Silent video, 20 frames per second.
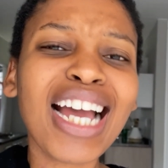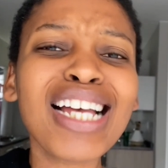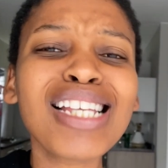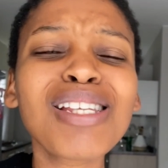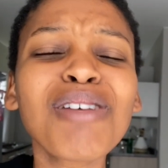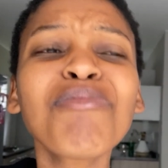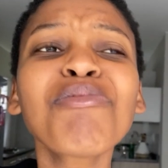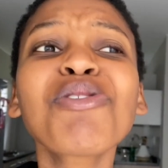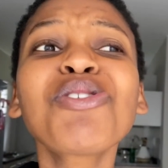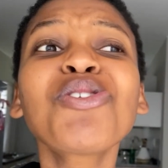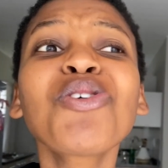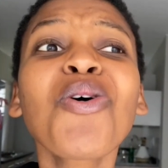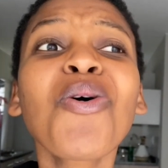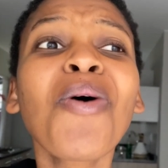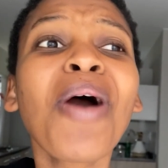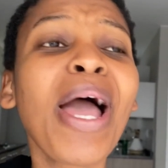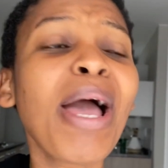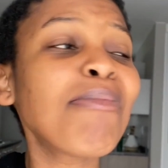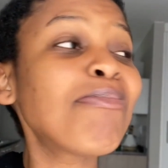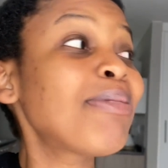I'm so
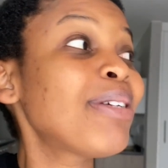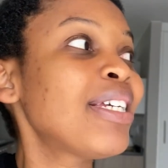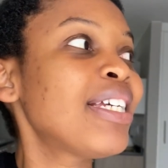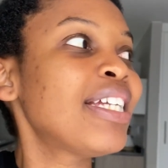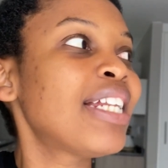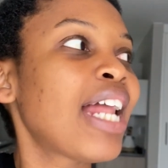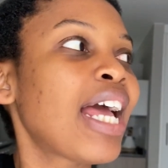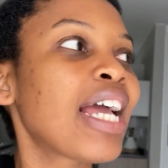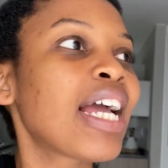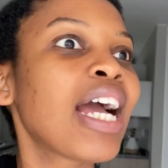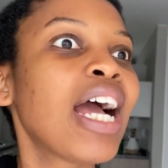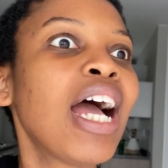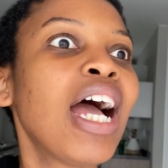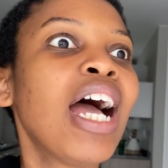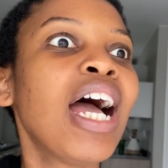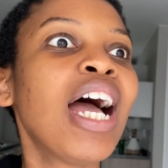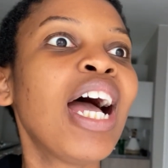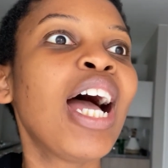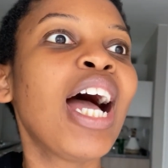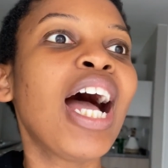happy. Like,
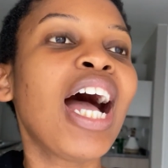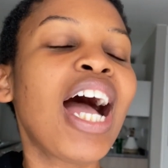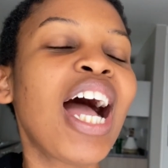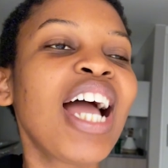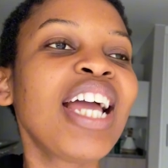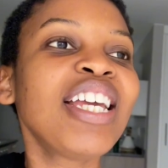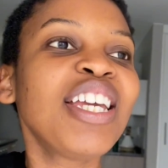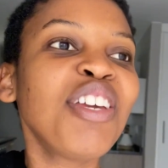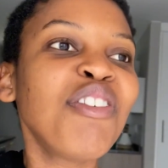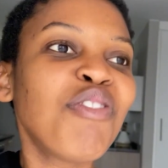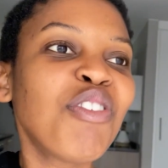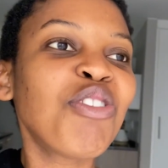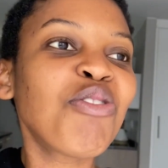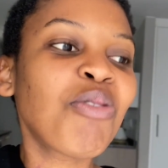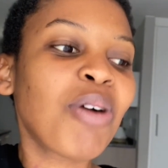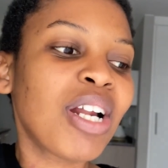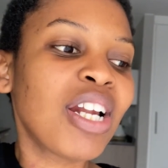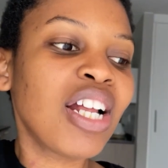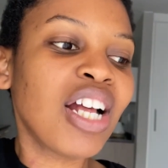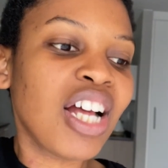I even
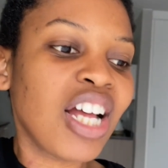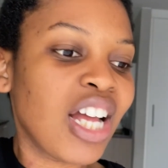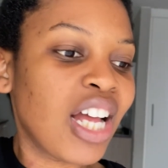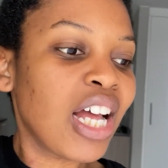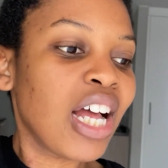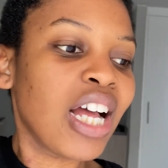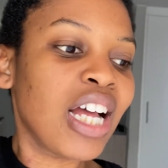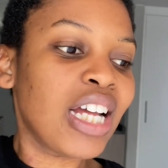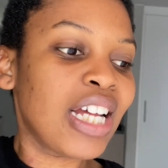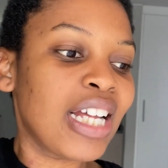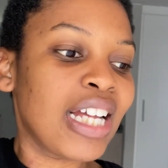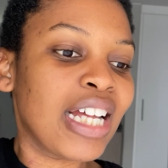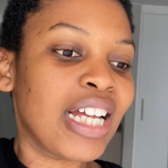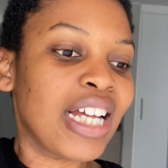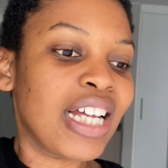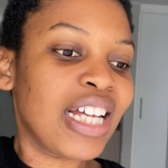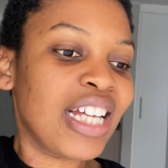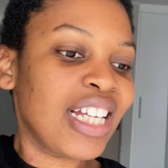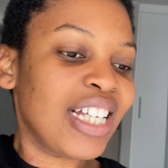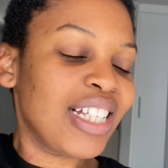wanna,
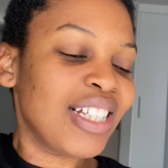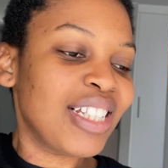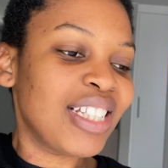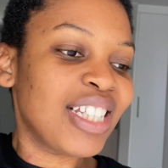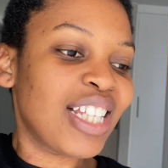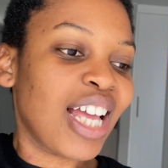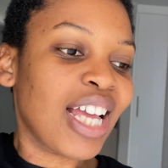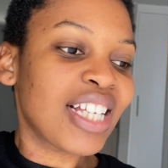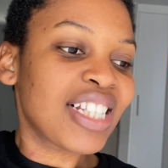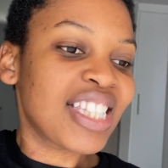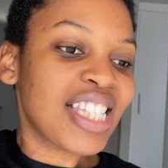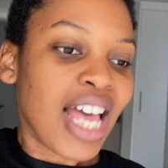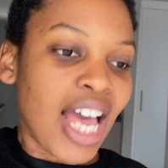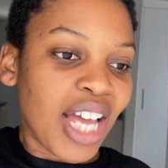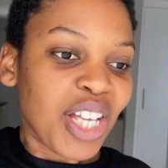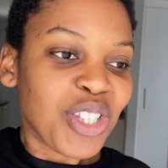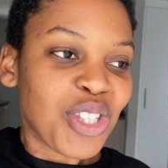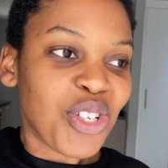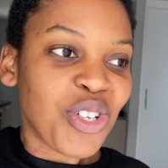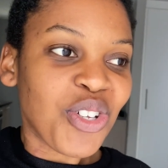like,
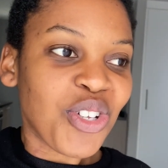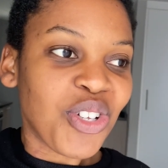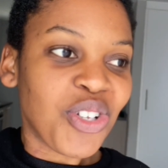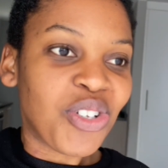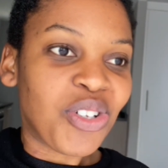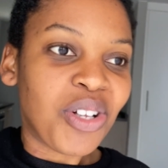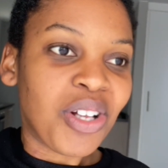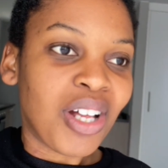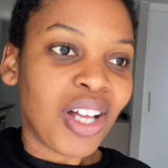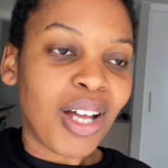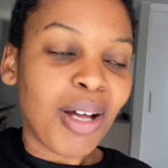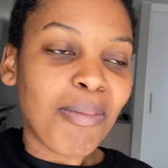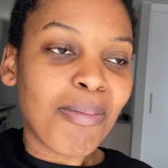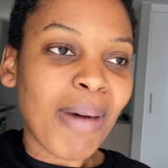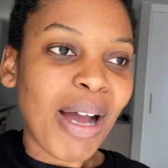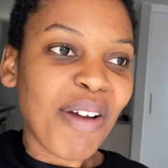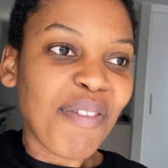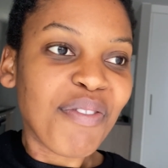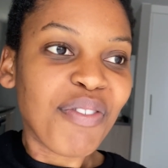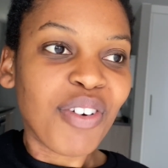title
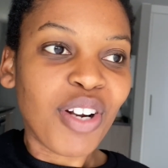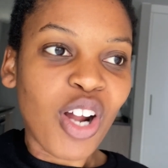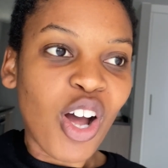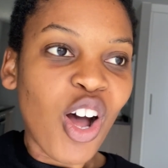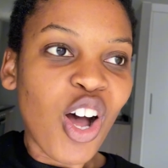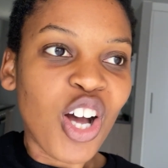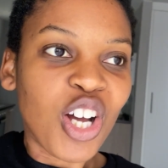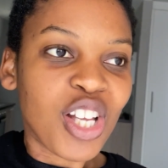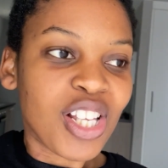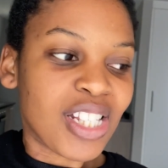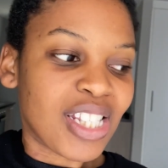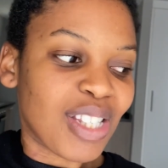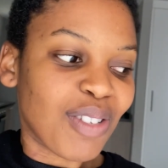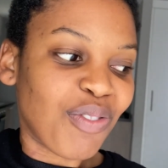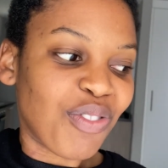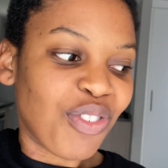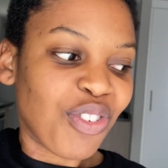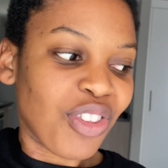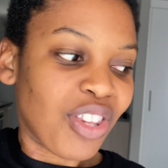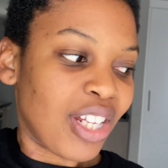my vlogs
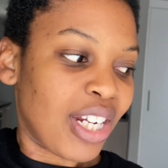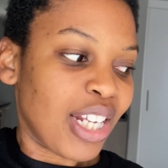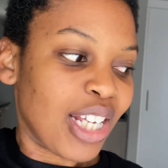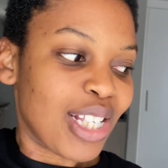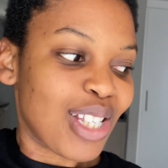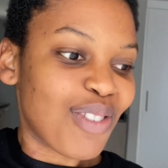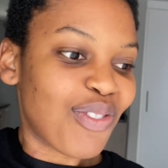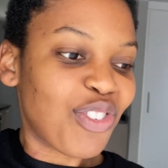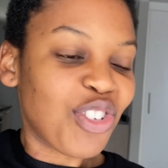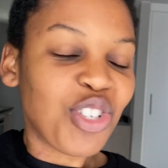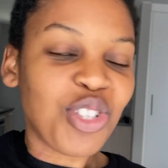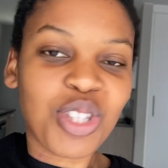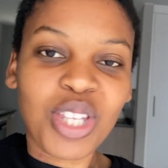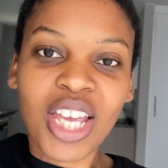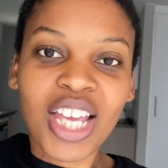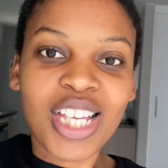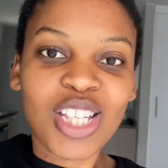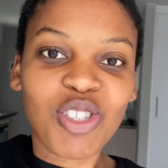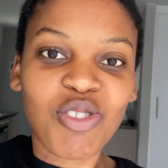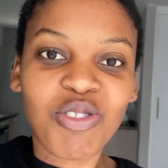for the next few
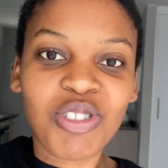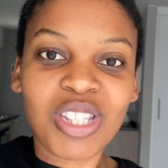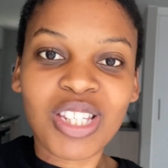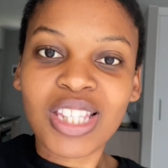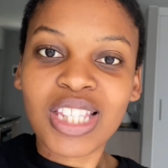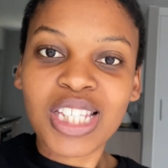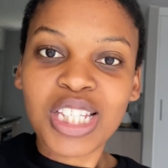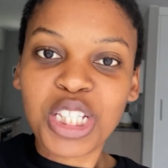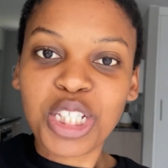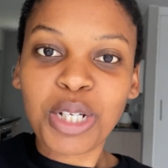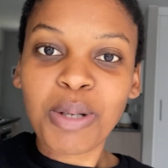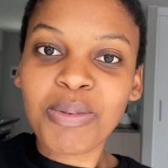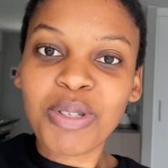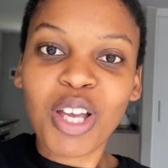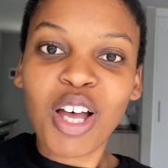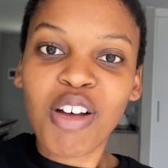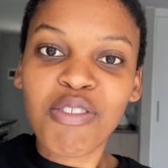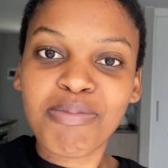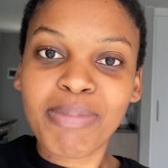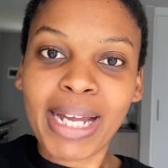days. You see, this chapter
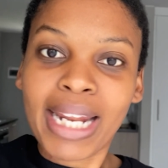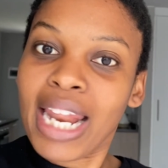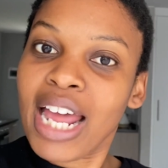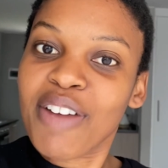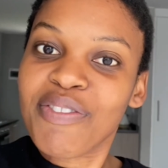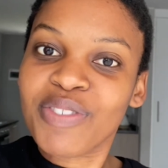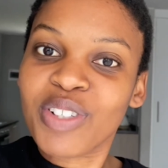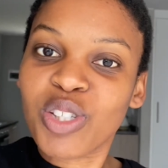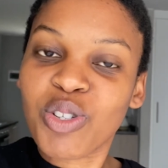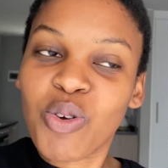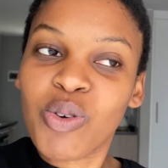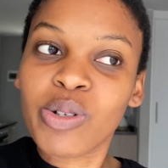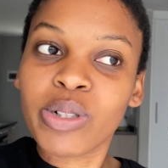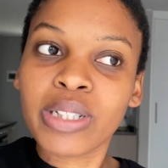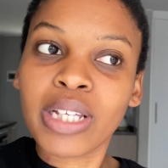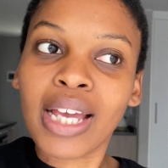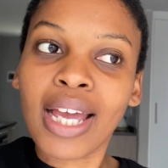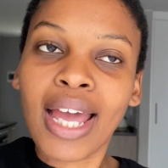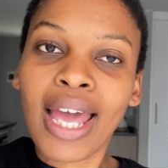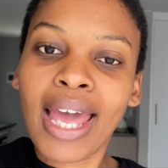of my life is called
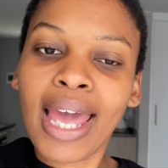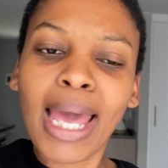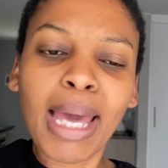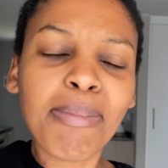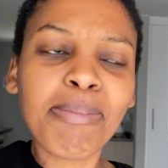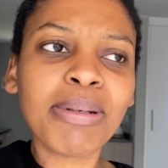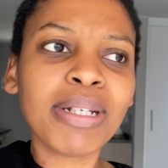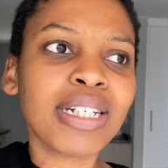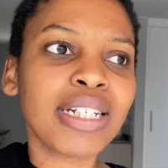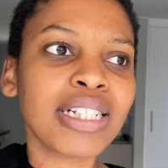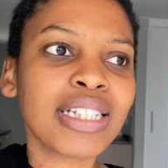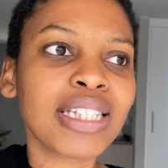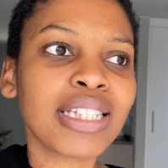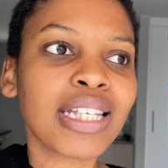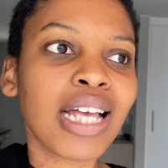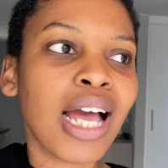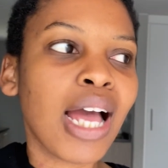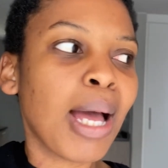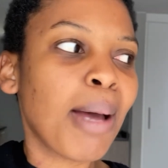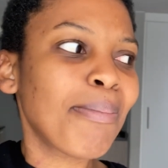happiness,
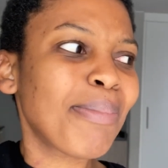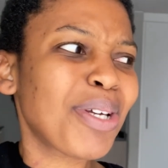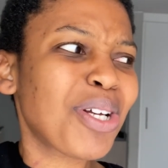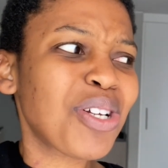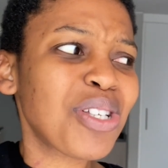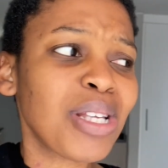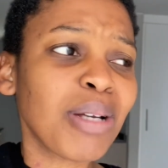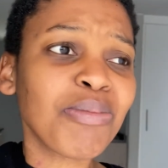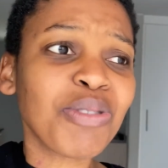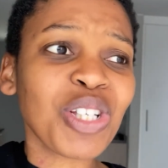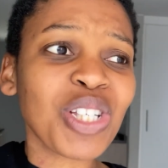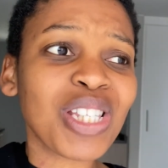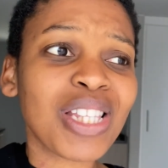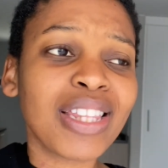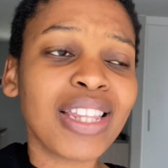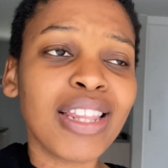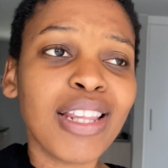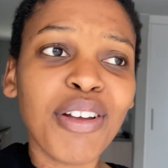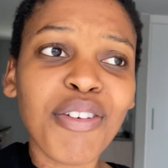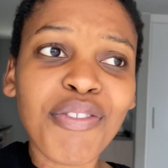because I'm just
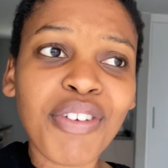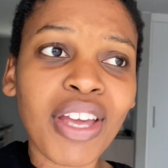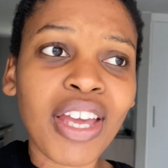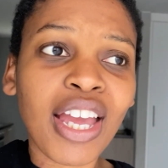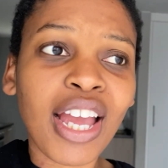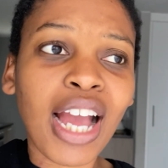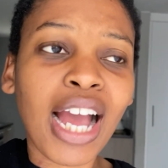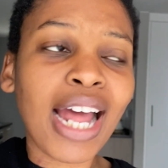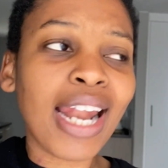living.